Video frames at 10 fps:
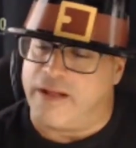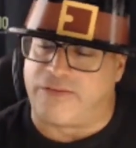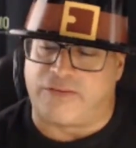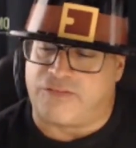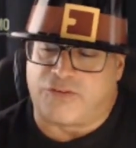
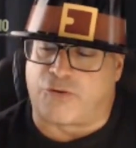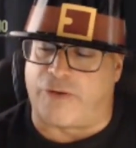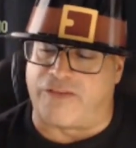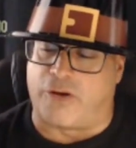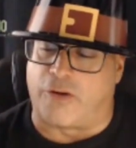It's just
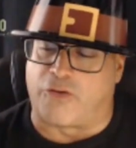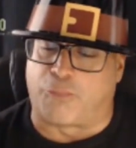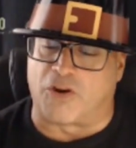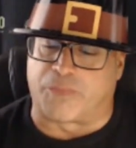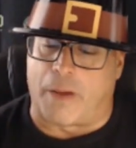crazy. Go to
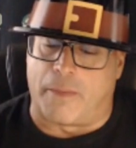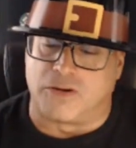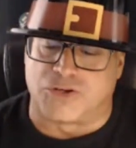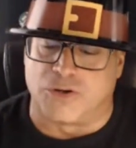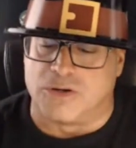Sports
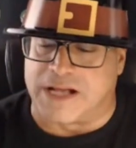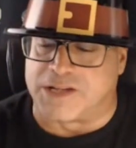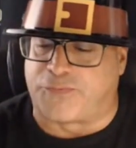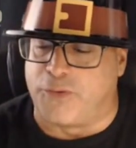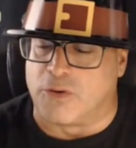Memo. Choose
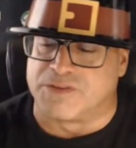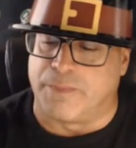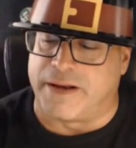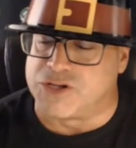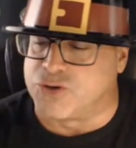as few or
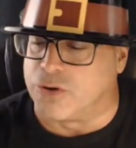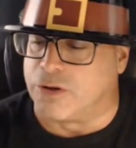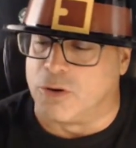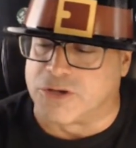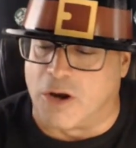as many
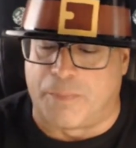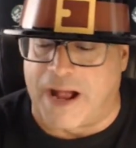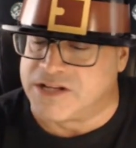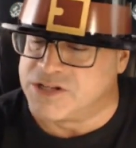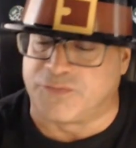short or long-term
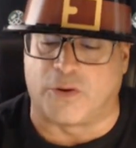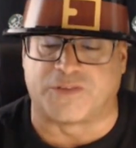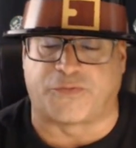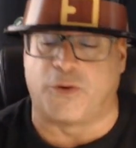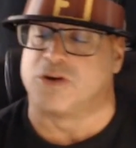packages for
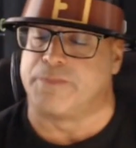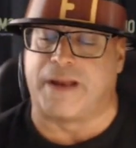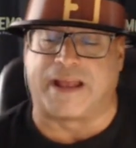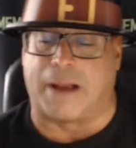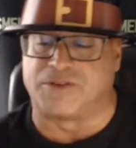as few or as
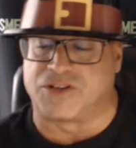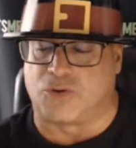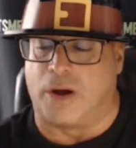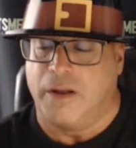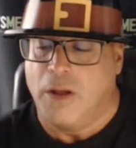many coverages as
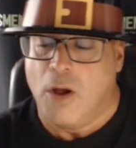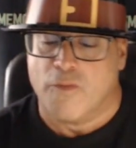you want.